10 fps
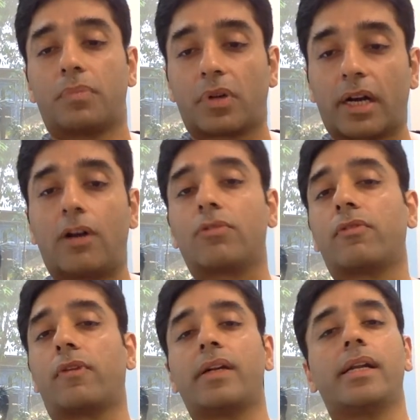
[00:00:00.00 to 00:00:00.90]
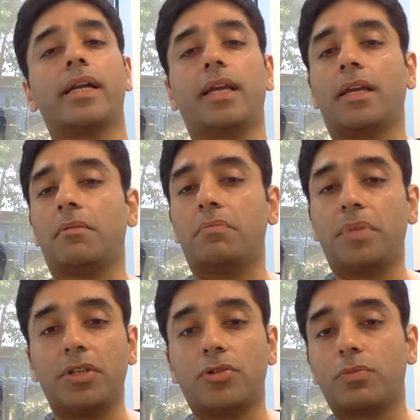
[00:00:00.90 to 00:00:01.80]
crowdfunding,
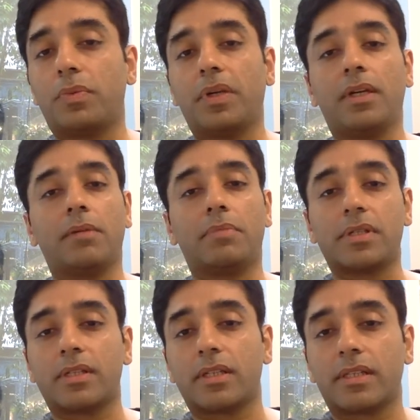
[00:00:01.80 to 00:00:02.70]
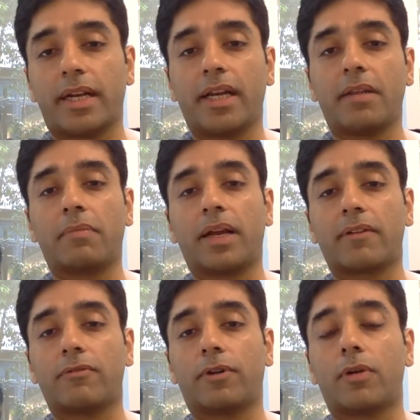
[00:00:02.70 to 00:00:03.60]
P2P, business lending
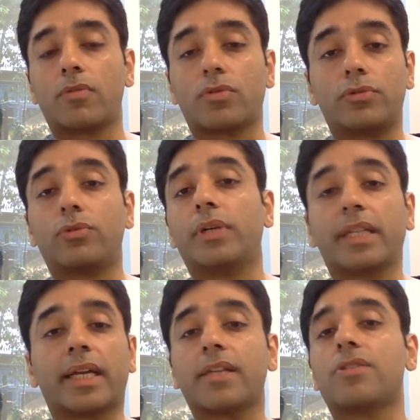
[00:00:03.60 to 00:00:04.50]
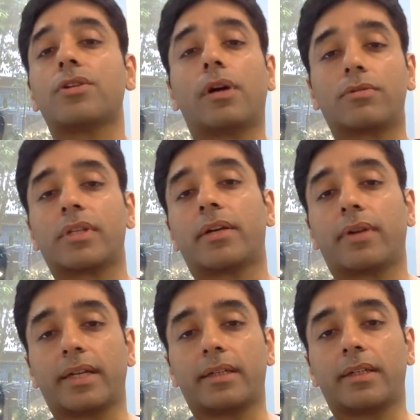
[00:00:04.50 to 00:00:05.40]
platforms who are doing ICO out there
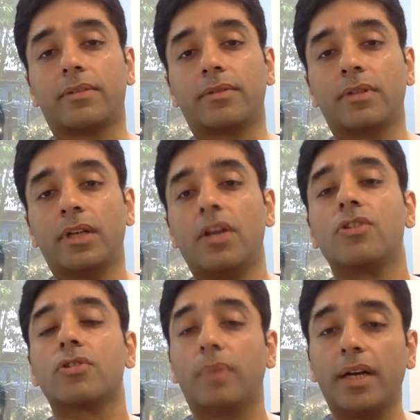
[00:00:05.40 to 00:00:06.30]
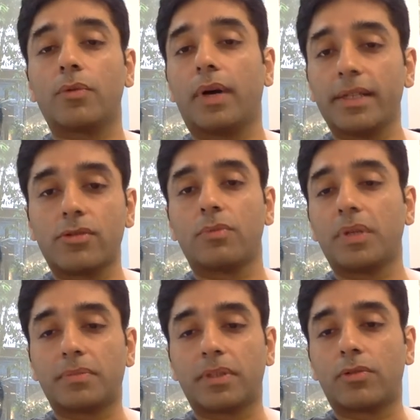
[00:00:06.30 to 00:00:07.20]
right now. So my advice to
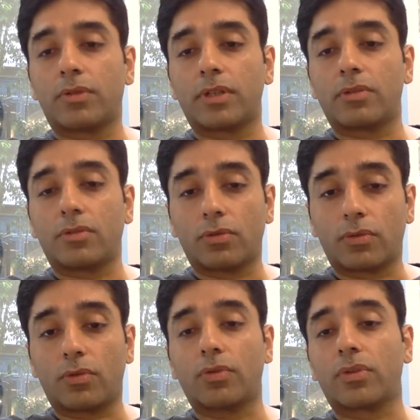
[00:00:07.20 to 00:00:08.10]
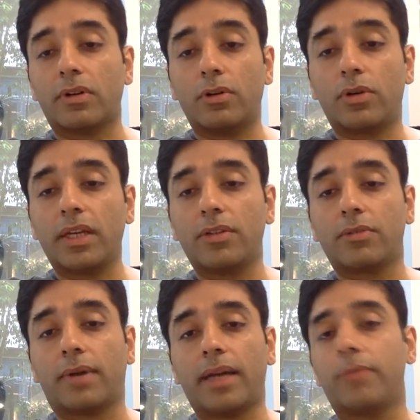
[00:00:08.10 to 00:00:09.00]
people who are looking to
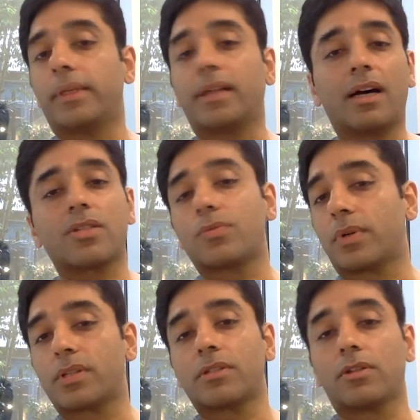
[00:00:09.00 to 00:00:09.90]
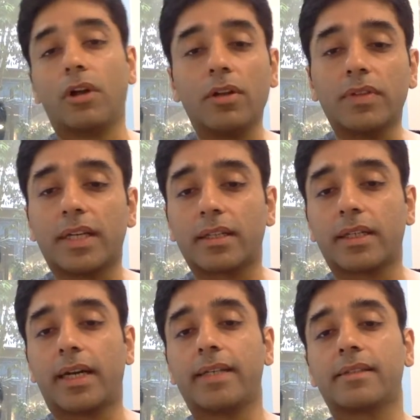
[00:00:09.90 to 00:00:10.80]
evaluate us versus a lot of the other
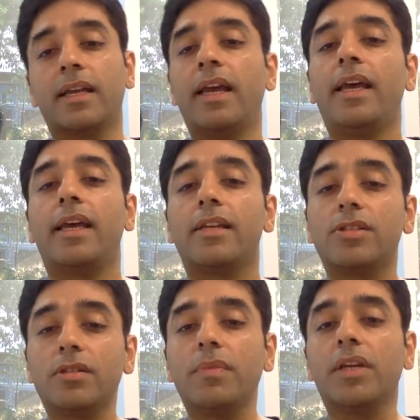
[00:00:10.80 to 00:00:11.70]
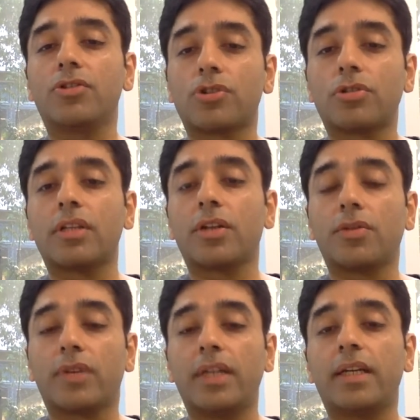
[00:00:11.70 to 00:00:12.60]
guys is just make sure that you
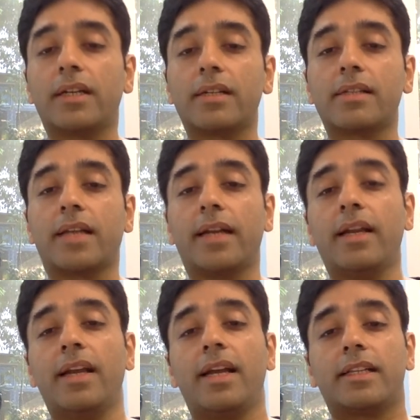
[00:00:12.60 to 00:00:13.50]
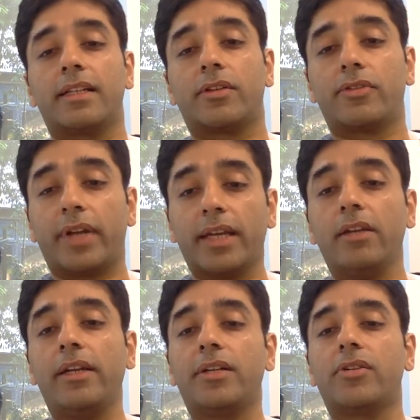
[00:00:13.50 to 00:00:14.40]
really understand that the
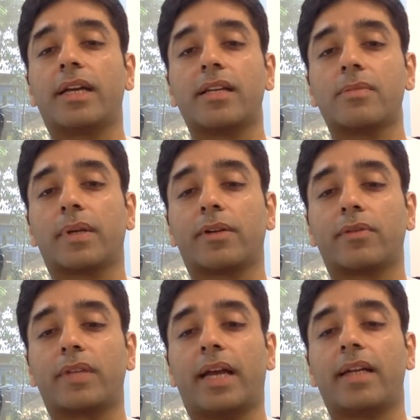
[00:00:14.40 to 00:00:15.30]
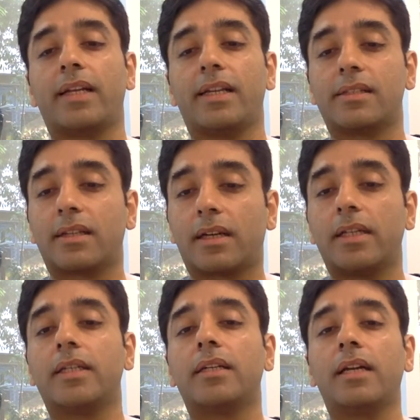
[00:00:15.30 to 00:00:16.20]
regulatory aspect of that is
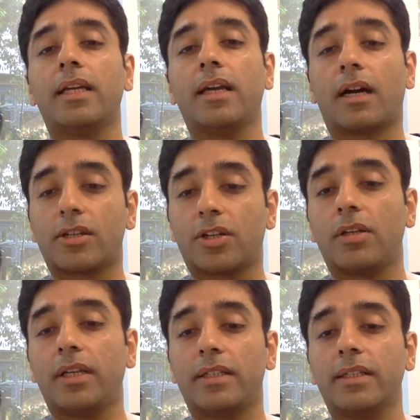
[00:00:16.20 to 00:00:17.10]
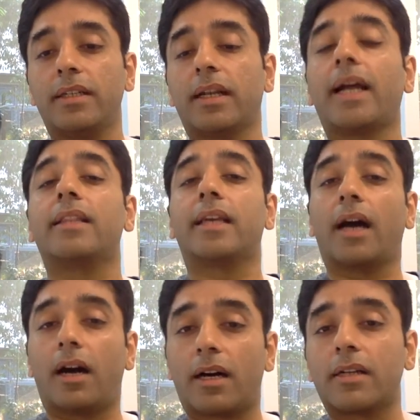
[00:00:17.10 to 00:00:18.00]
clearly articulated and they
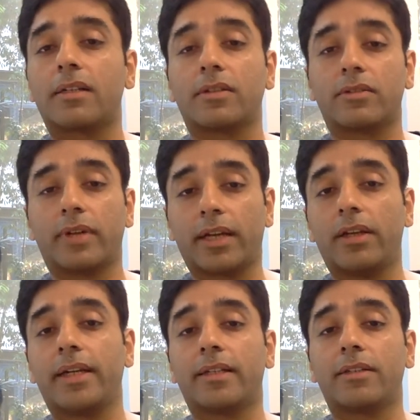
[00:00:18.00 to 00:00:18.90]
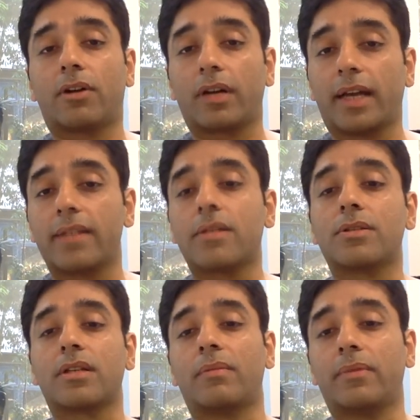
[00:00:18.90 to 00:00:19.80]
are regulated or
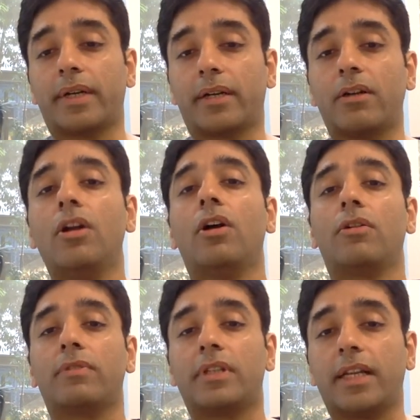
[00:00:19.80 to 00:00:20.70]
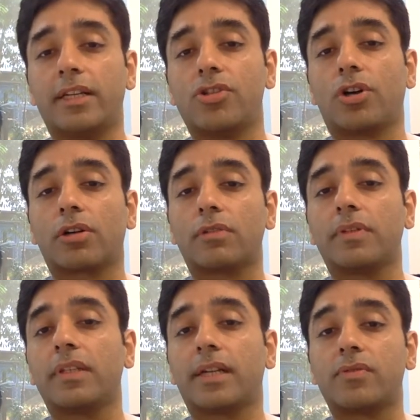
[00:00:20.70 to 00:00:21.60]
licensed somewhere in a
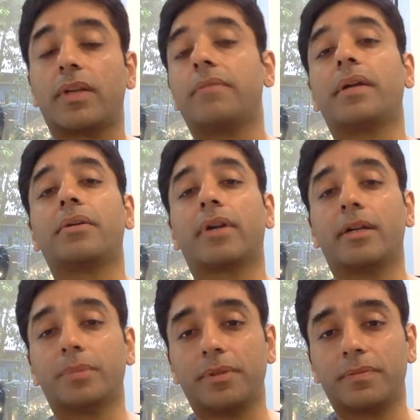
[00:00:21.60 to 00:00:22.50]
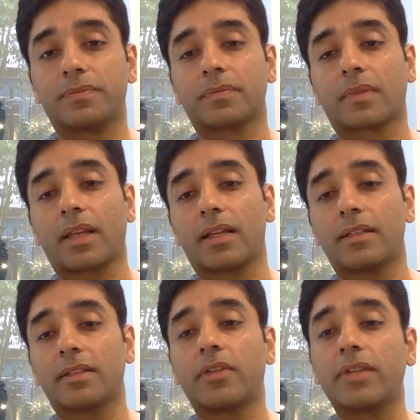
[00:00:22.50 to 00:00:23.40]
geography that is very, very credible.
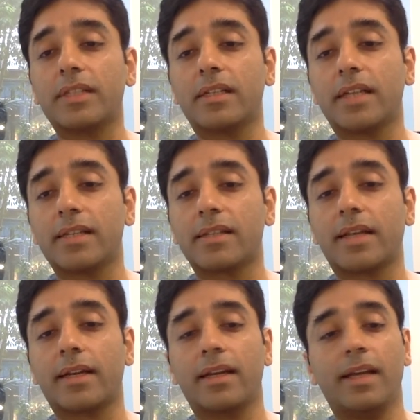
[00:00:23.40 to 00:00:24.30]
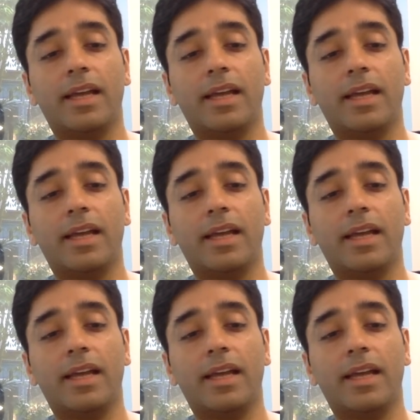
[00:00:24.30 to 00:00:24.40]
The reason is that